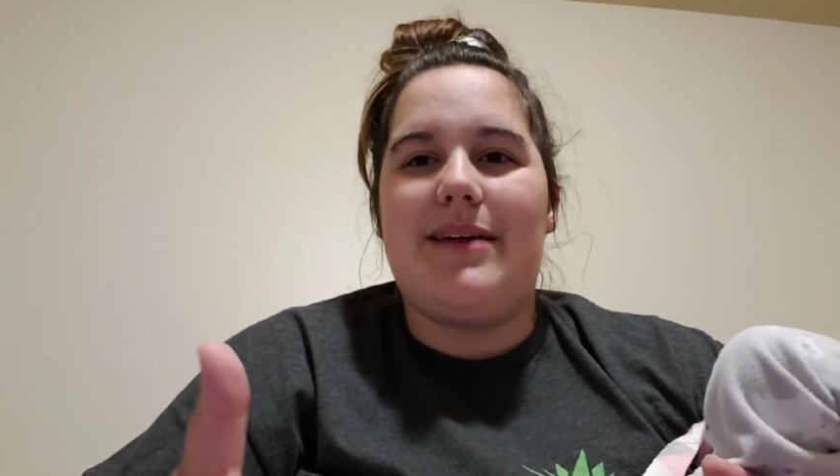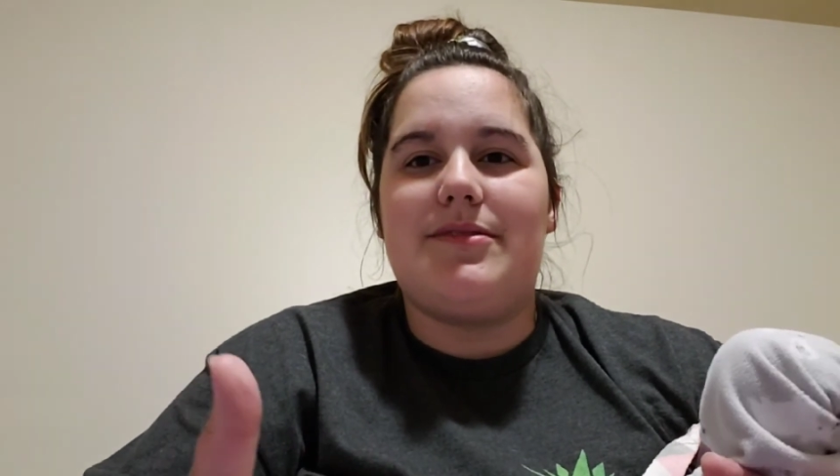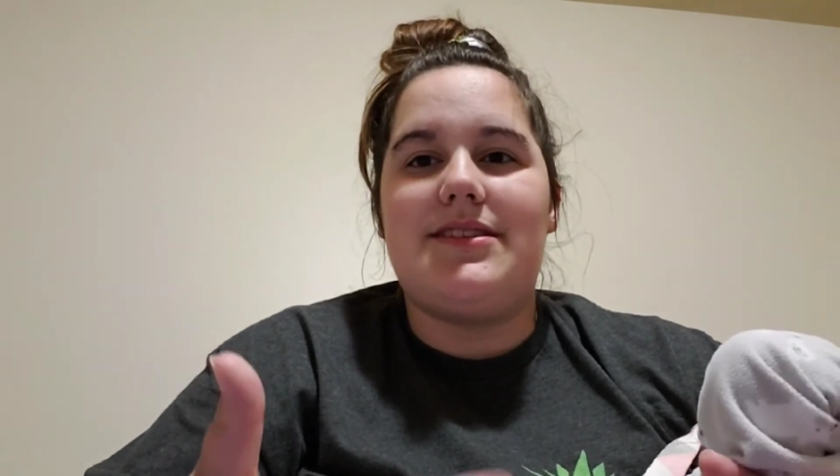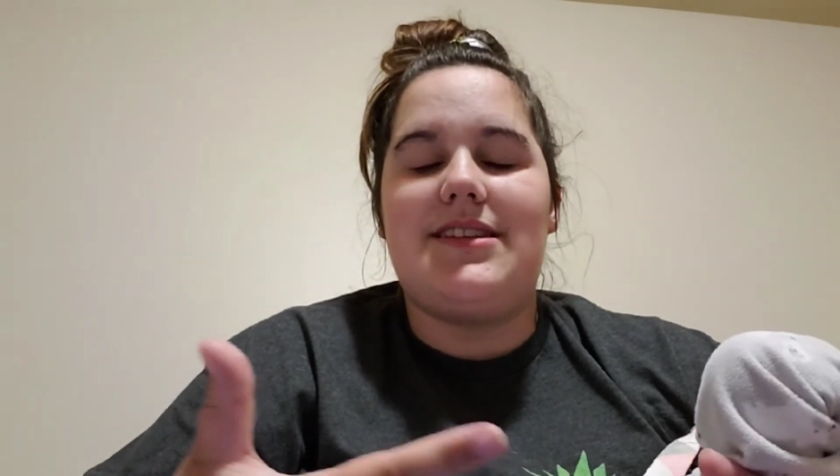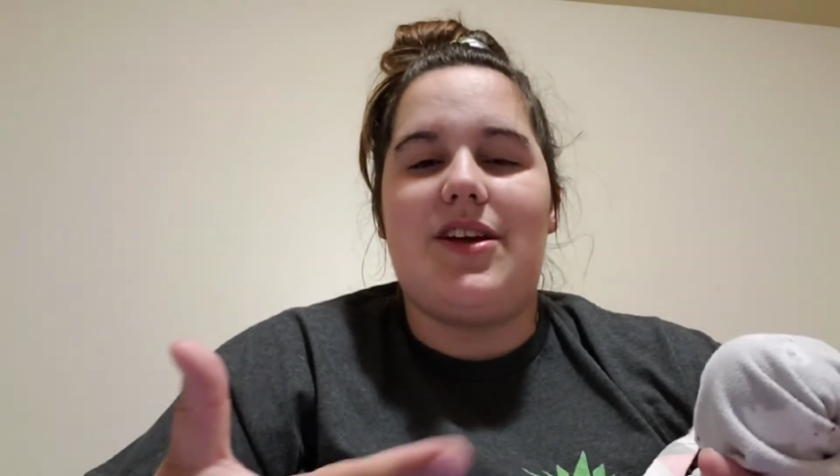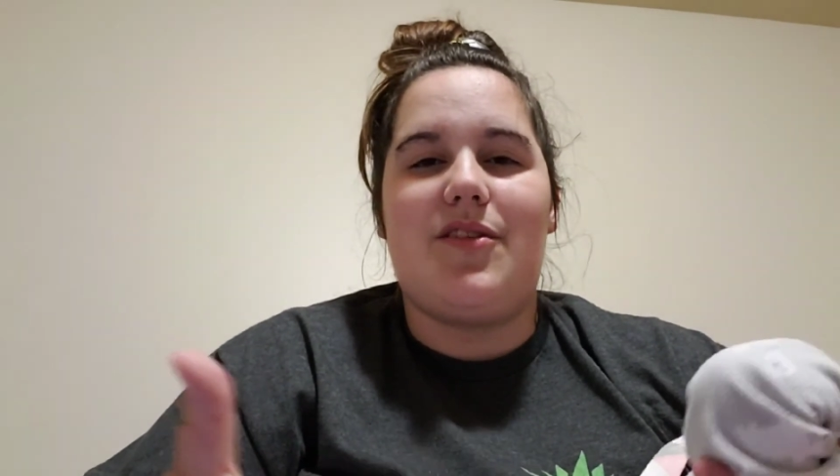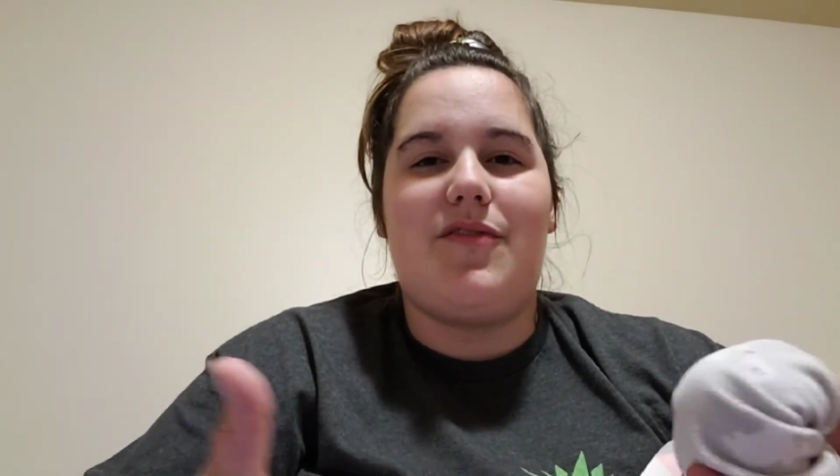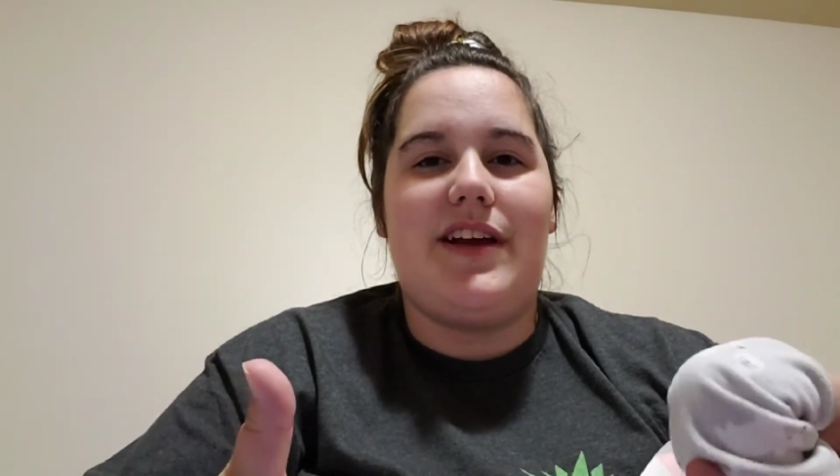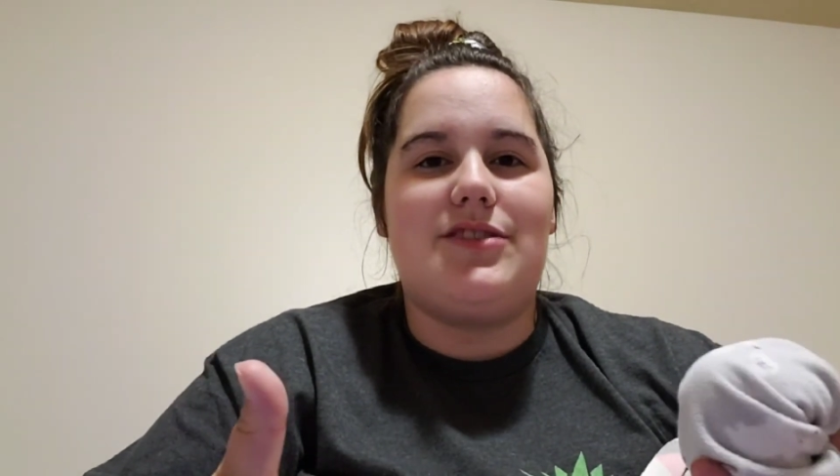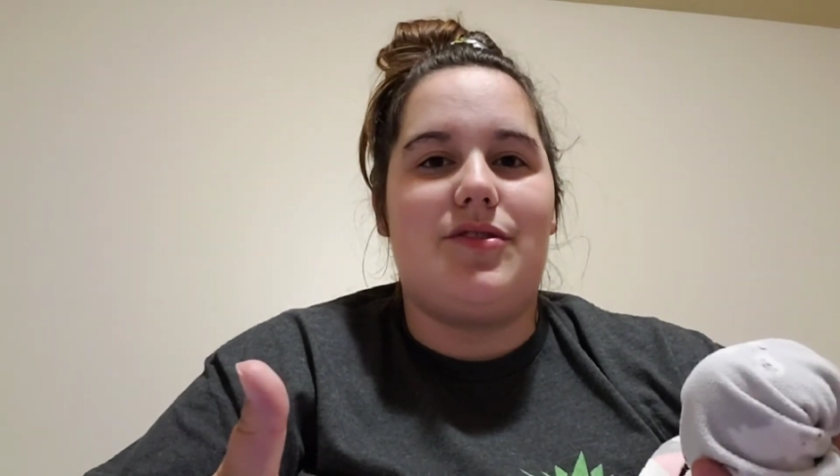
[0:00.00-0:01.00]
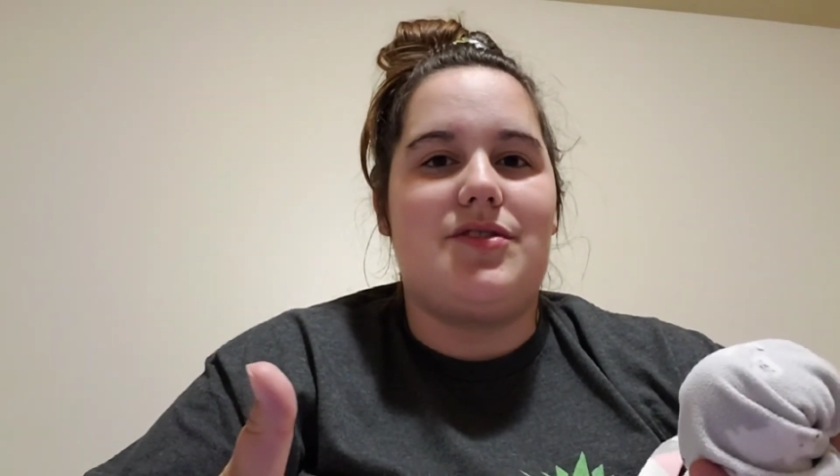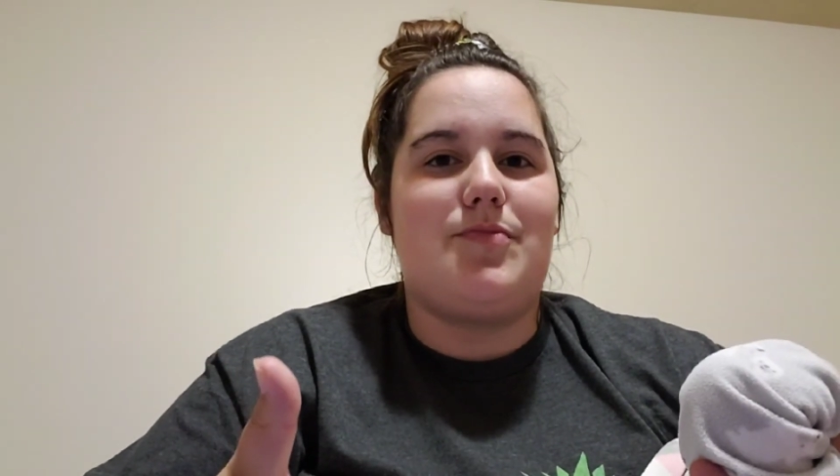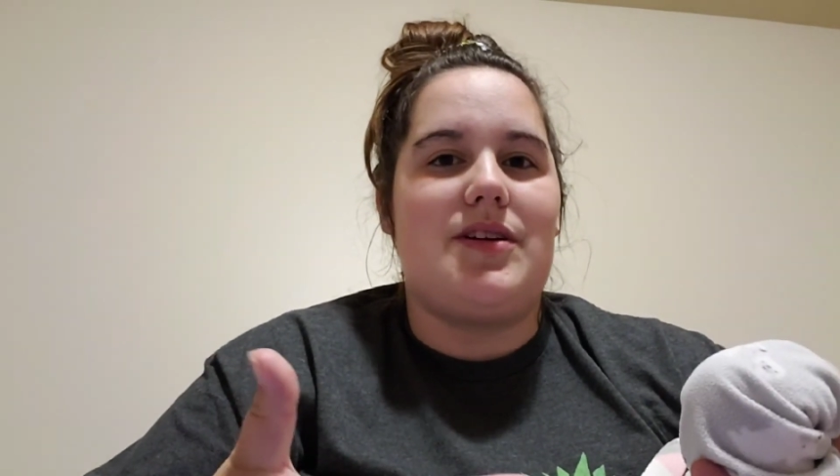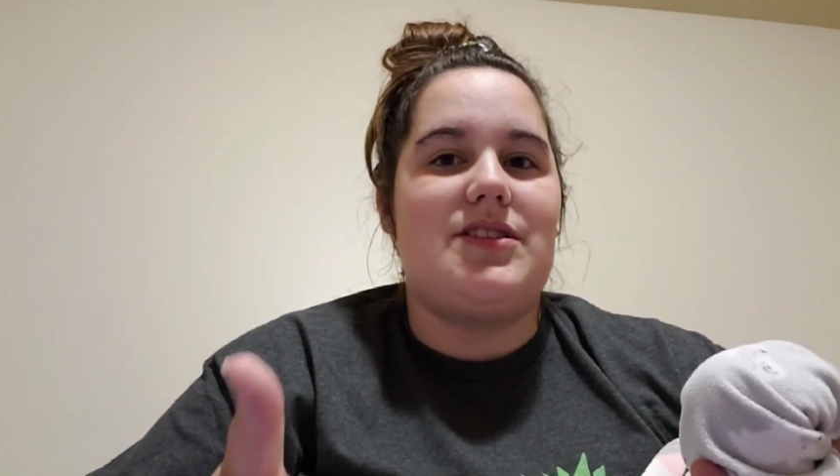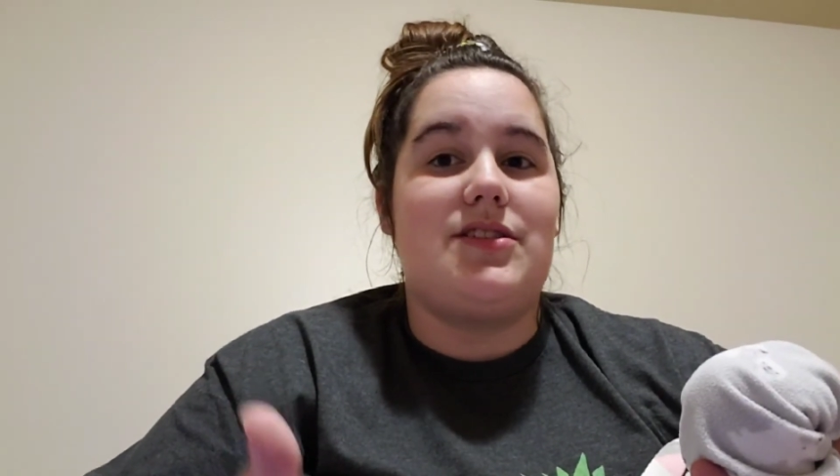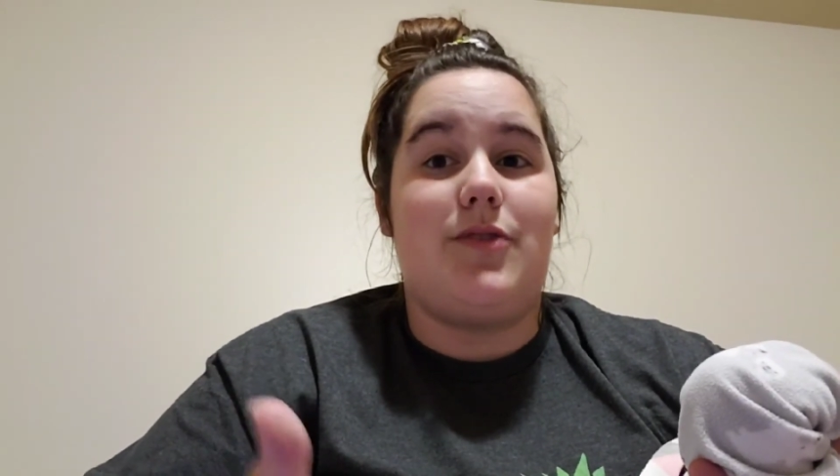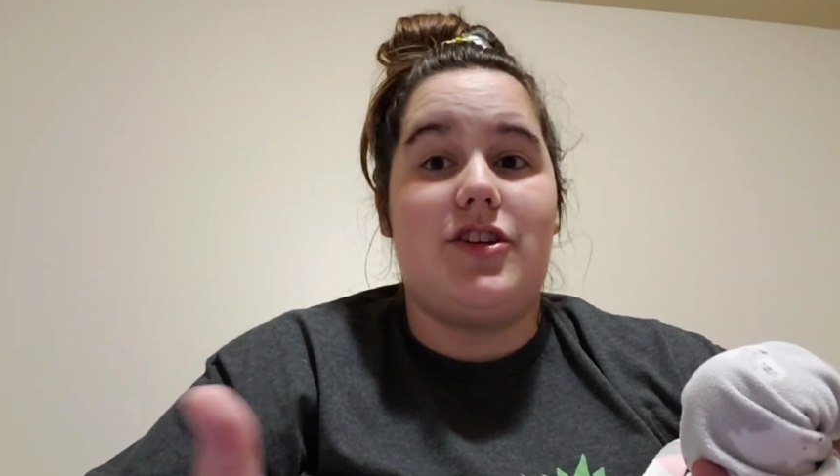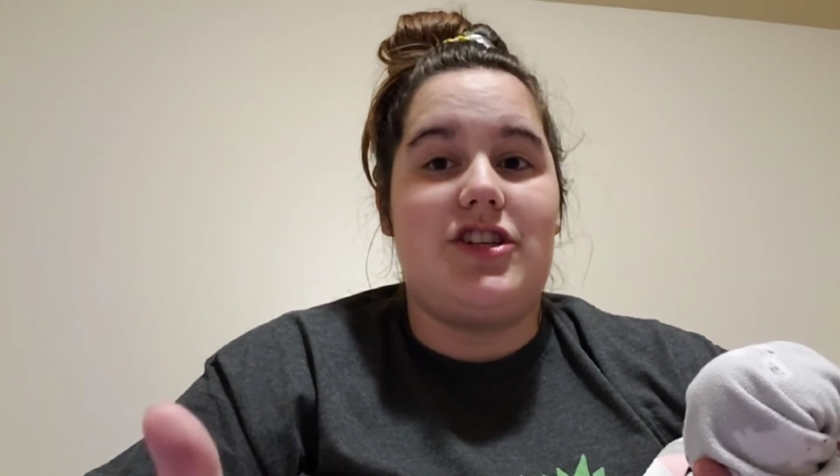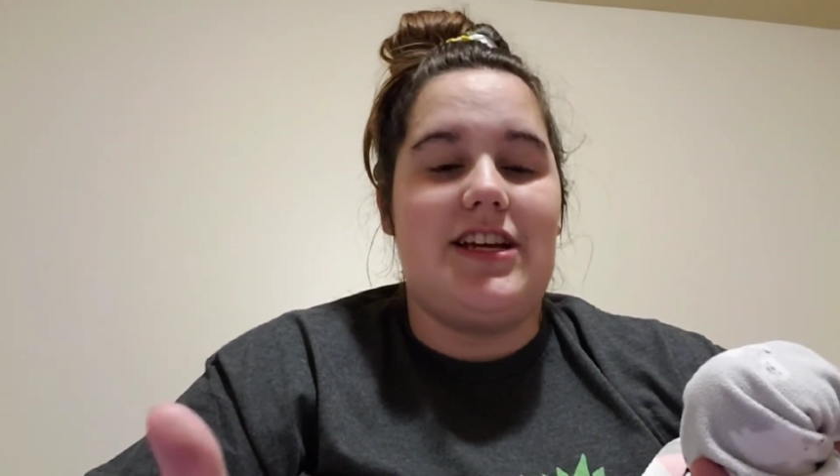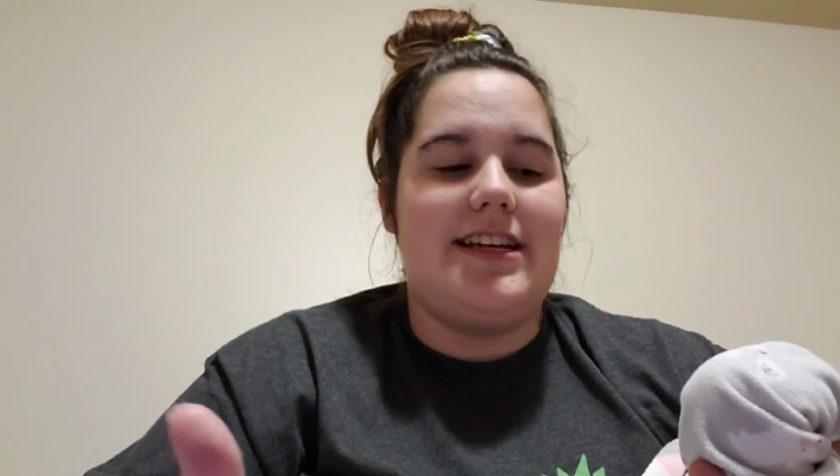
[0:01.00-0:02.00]
able to see her facial expressions while
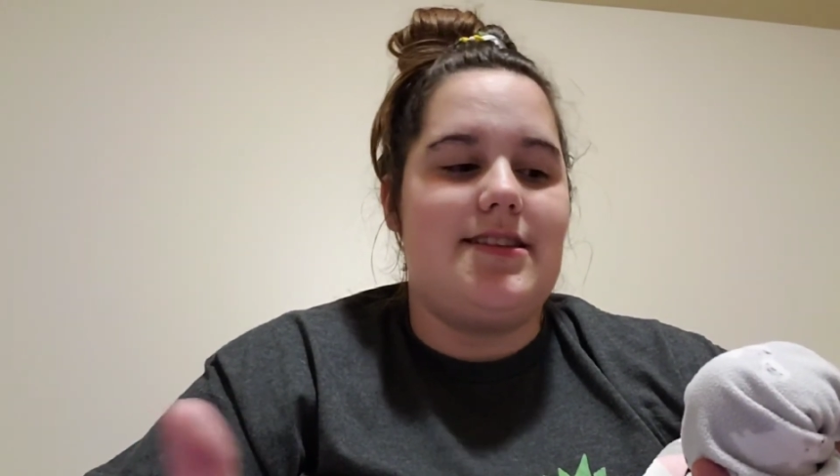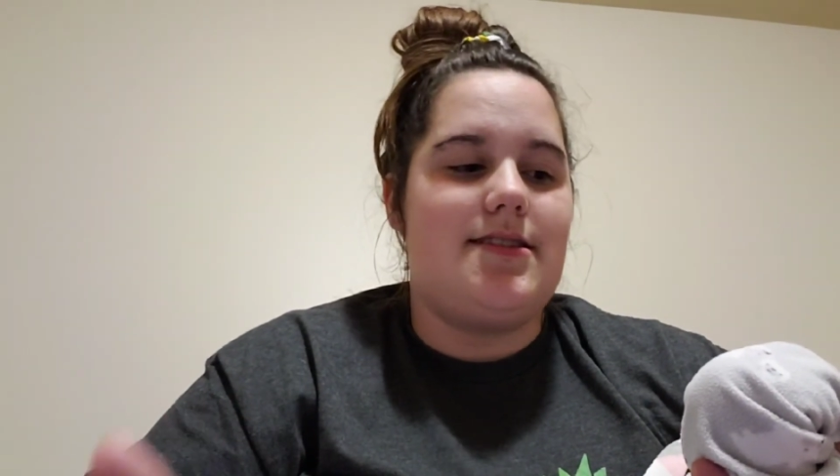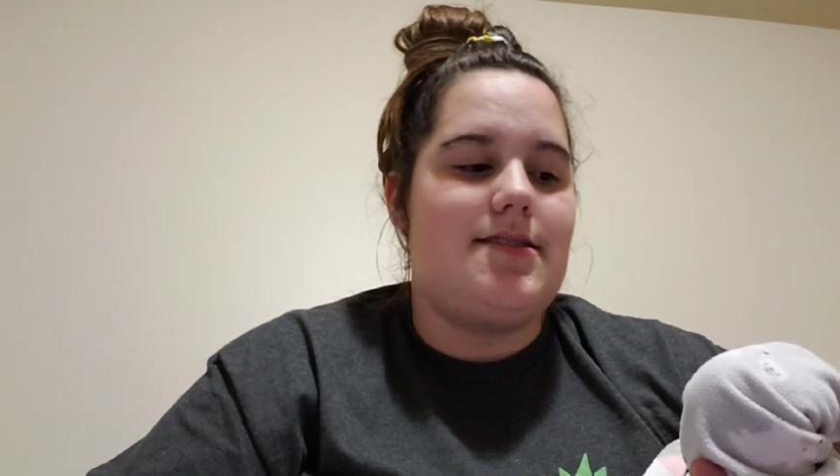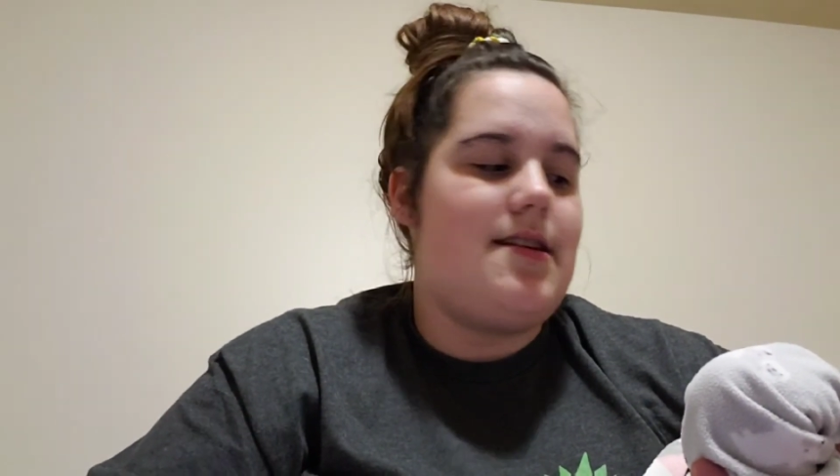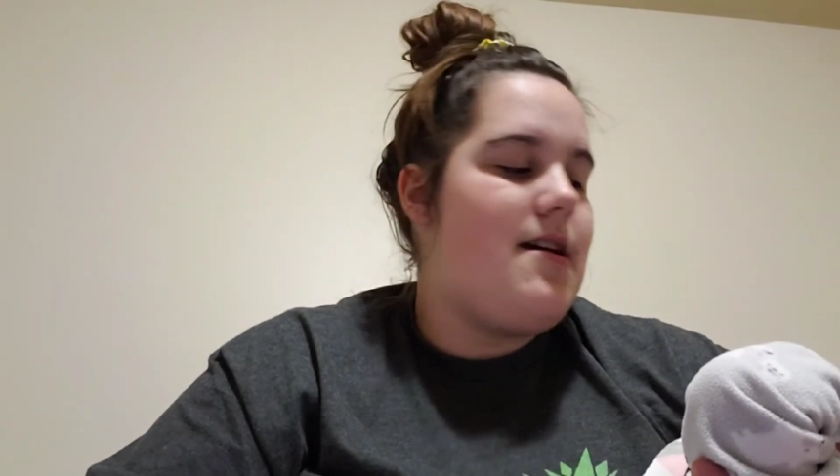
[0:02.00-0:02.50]
she eats is